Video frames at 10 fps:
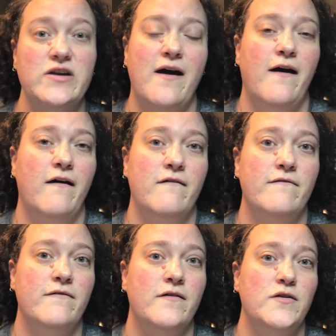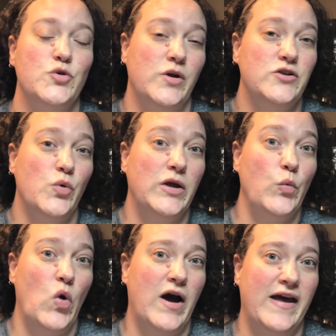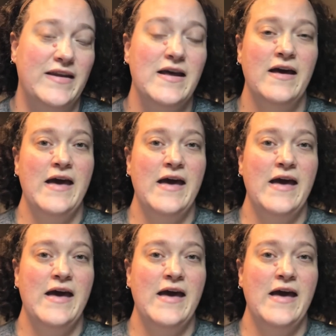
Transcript: of 2021.